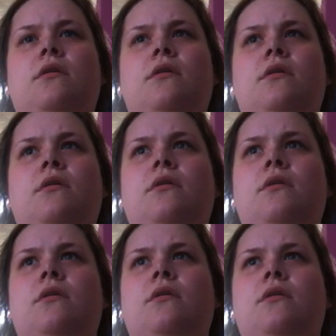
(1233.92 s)

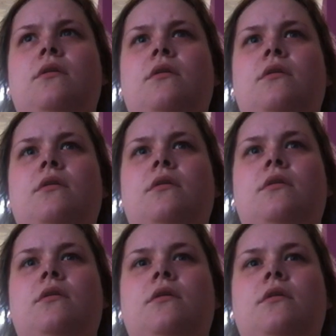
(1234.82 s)

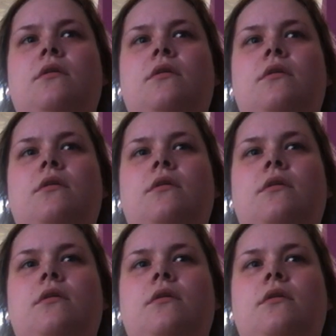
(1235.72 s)

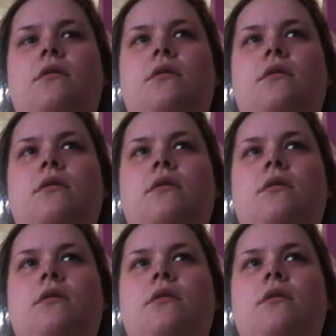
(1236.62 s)

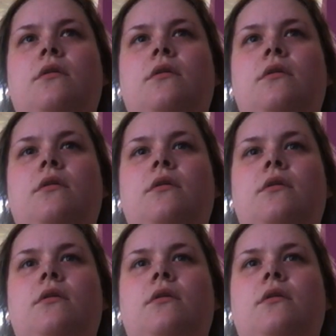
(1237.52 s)

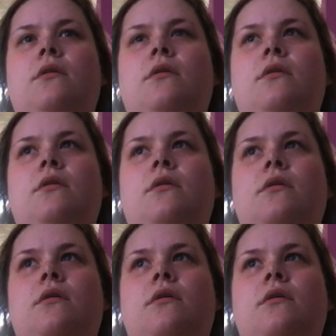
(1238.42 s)

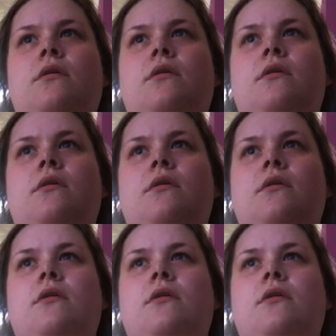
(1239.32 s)
(silence)